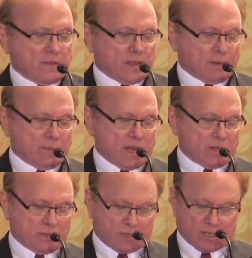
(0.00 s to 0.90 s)
that a
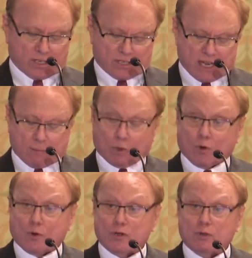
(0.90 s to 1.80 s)
patient is stable
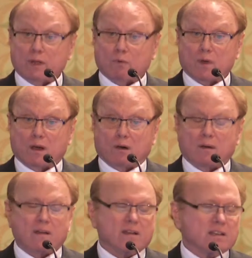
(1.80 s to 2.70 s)
or doing
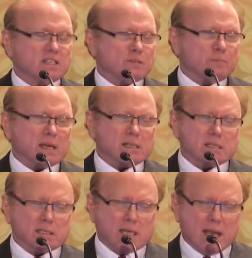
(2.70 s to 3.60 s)
well.
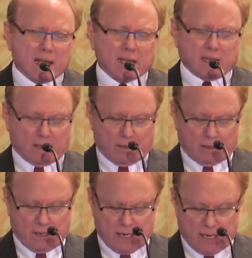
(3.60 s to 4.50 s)

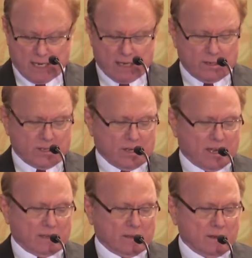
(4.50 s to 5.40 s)
Spectacular
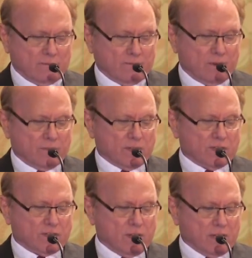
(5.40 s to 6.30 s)
insight from this
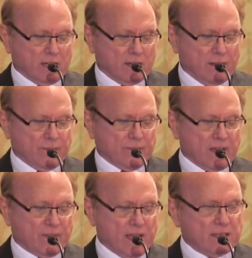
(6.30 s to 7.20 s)
study
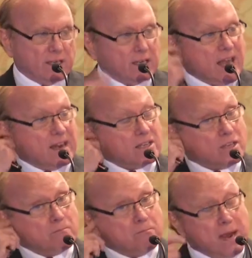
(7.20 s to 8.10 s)
that they did, and
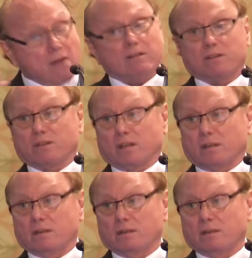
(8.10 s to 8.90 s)
it's embarrassing.